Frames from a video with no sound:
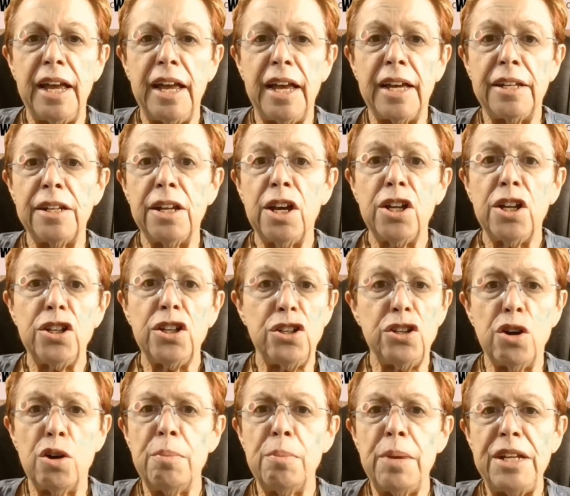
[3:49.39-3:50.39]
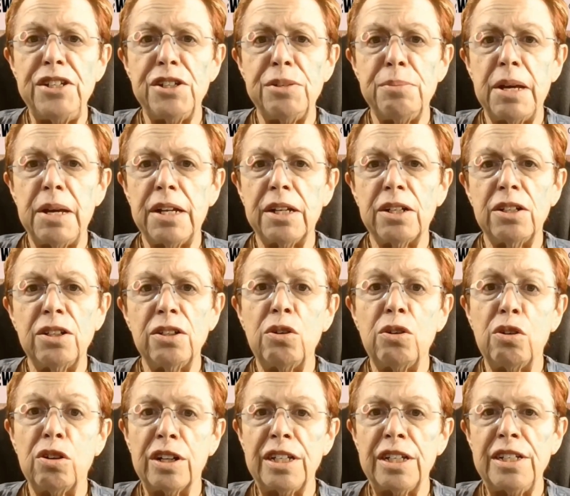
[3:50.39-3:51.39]
and no major
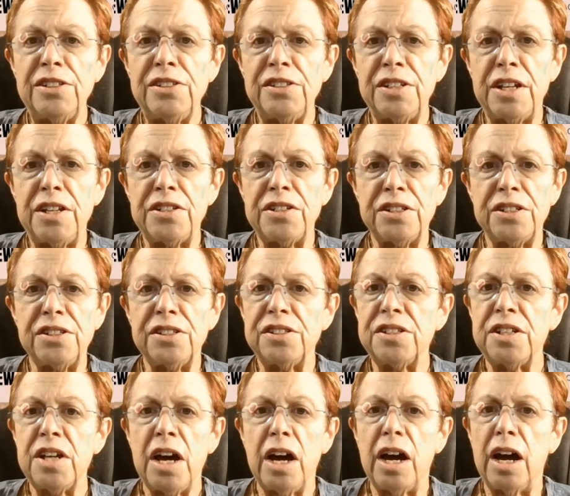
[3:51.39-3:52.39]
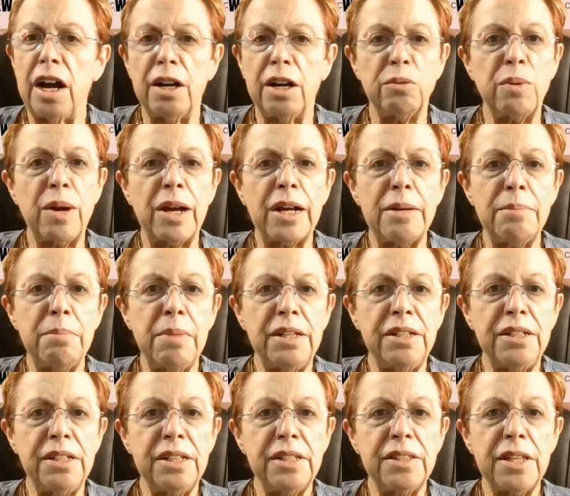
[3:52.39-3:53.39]
medical organizations are
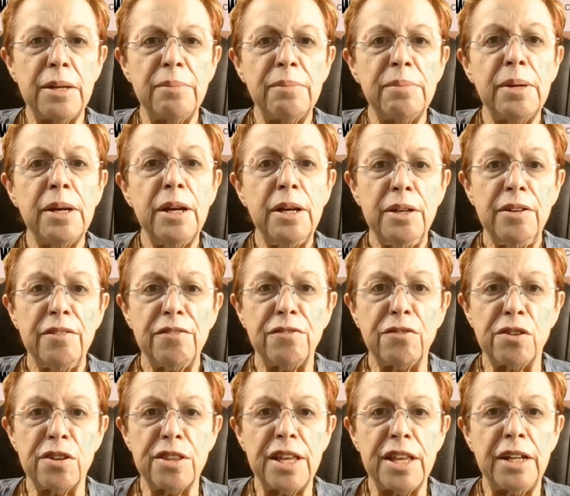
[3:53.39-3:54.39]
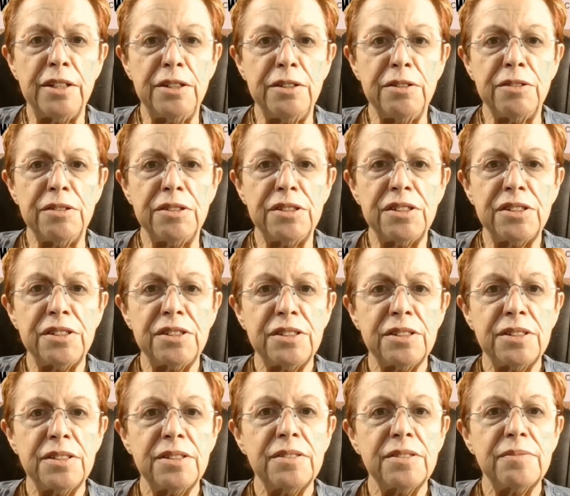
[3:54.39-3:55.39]
recommending them for that
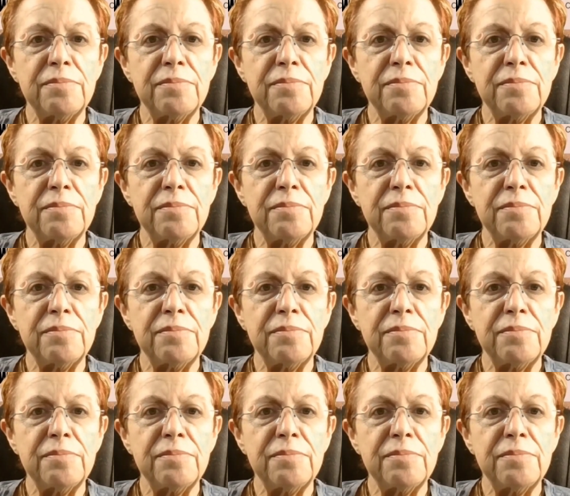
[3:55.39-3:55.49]
use.